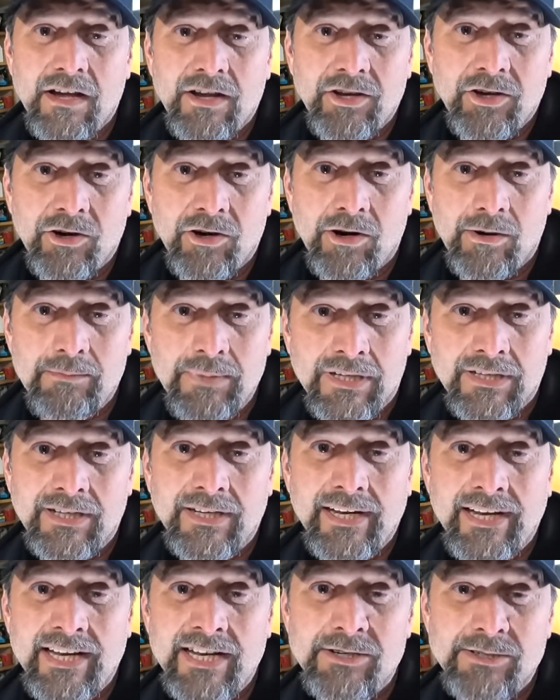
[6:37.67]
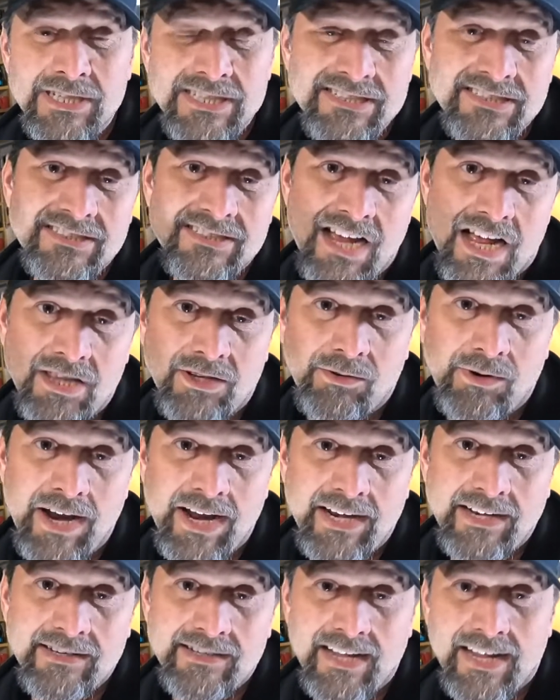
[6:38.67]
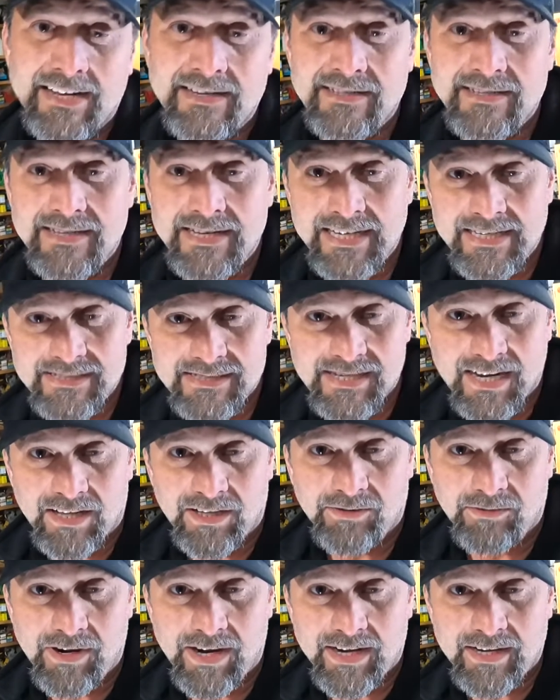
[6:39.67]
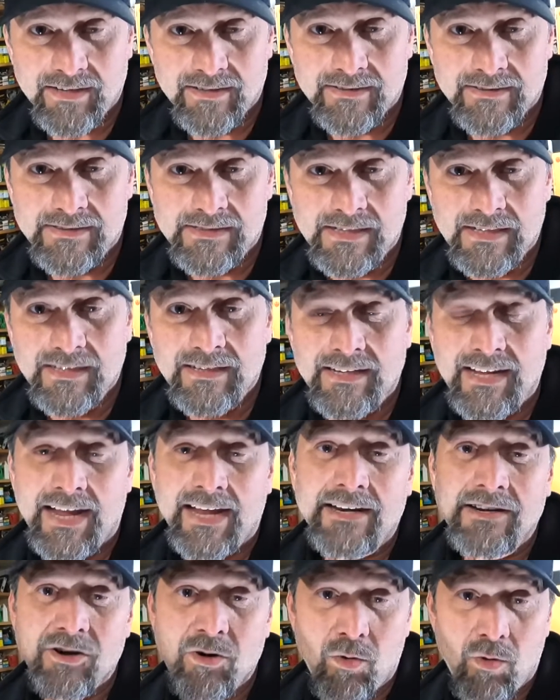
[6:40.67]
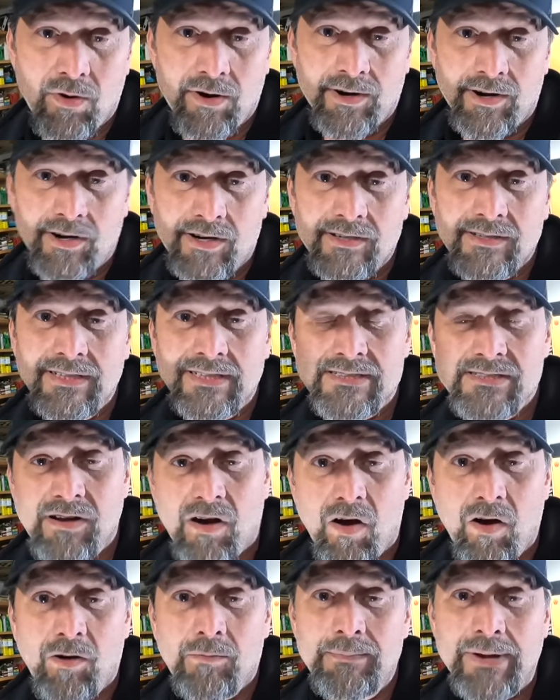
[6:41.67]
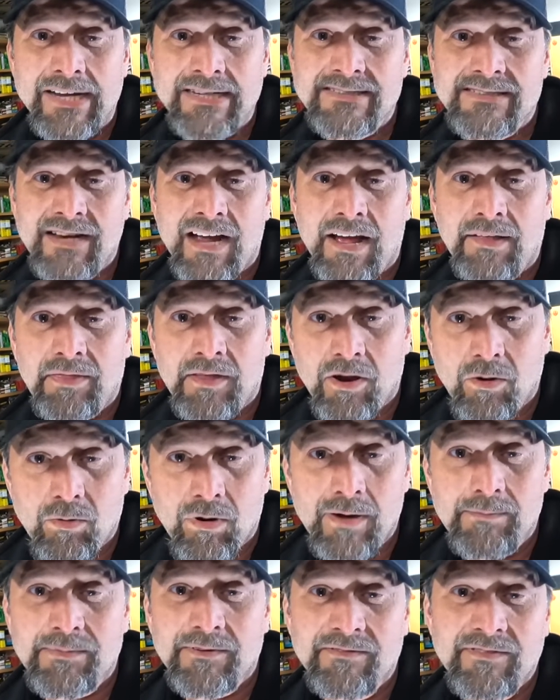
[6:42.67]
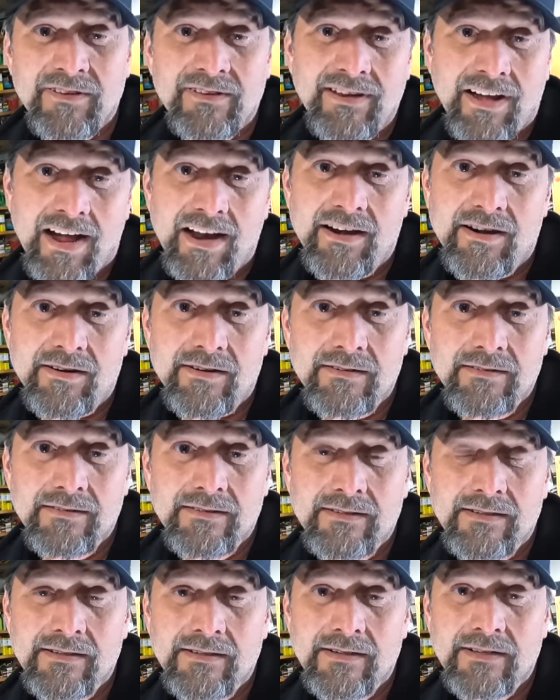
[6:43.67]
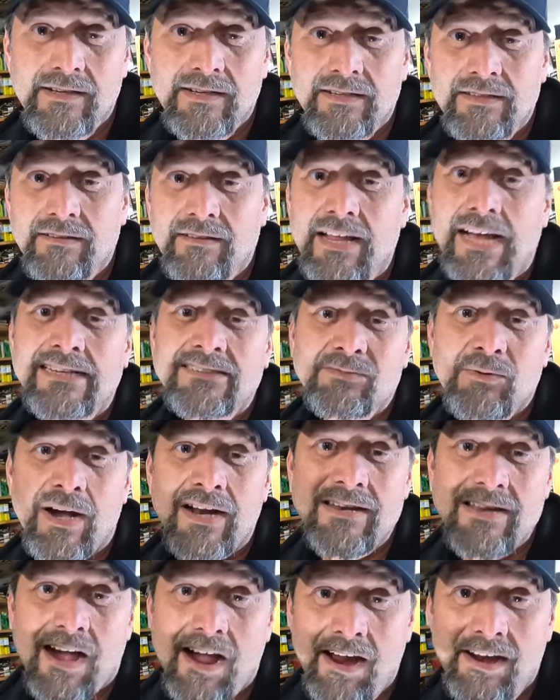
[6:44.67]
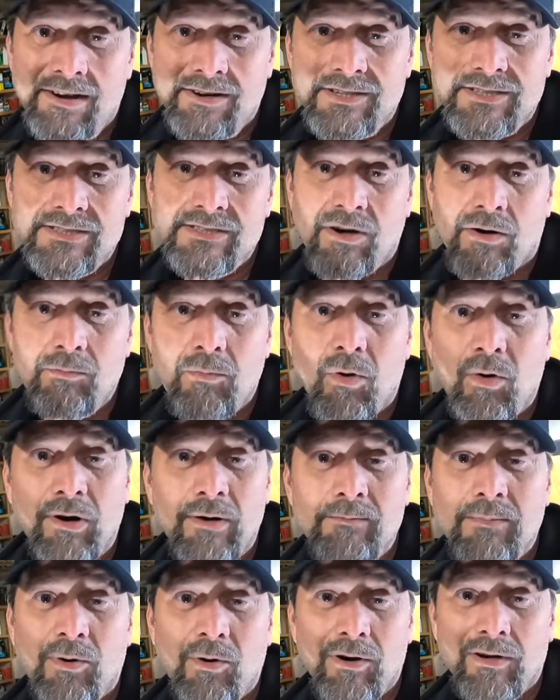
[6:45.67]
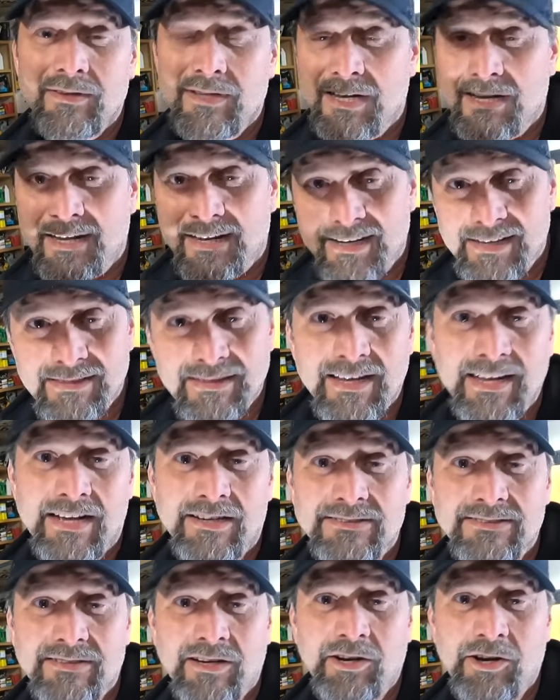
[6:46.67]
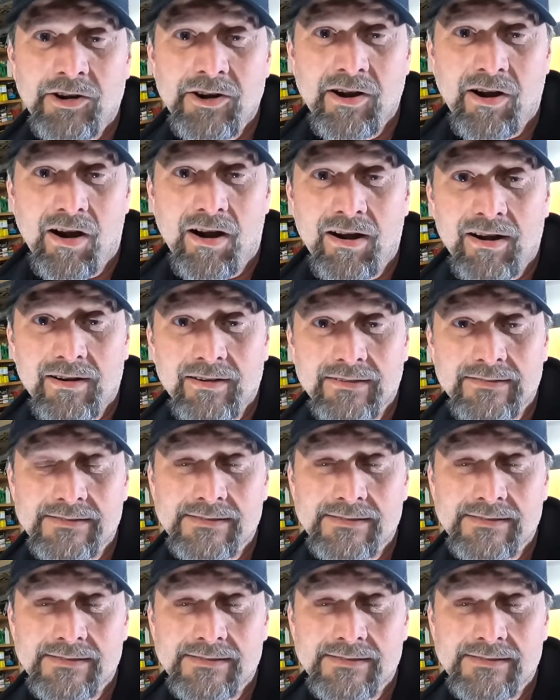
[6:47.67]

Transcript: Your ability to accelerate and decelerate and corner is all based on the grip of the tire. And that's why tires are more important than anything else on your car.